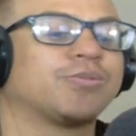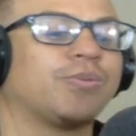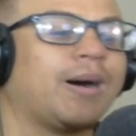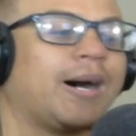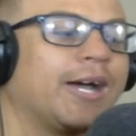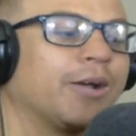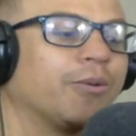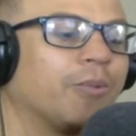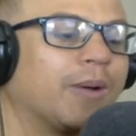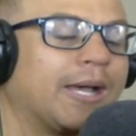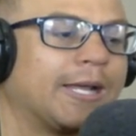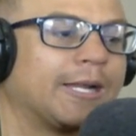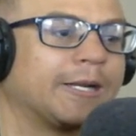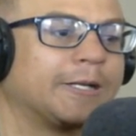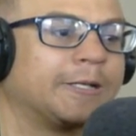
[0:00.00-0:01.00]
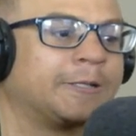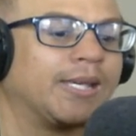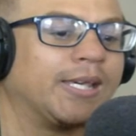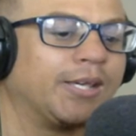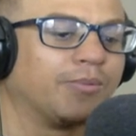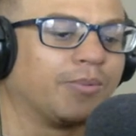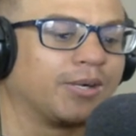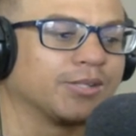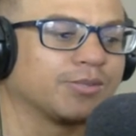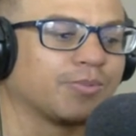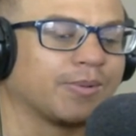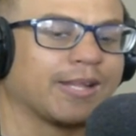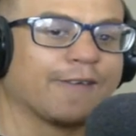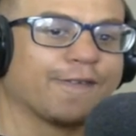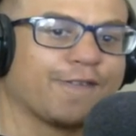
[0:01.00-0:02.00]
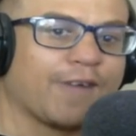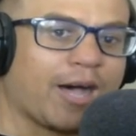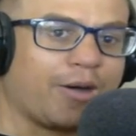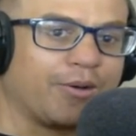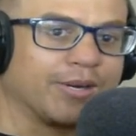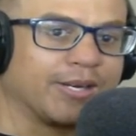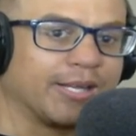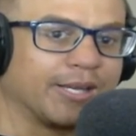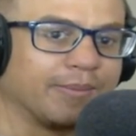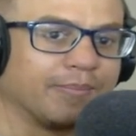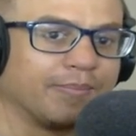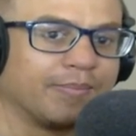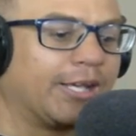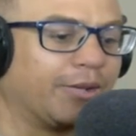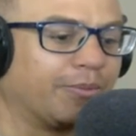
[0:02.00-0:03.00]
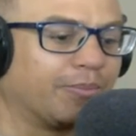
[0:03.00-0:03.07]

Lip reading: why when they found him, he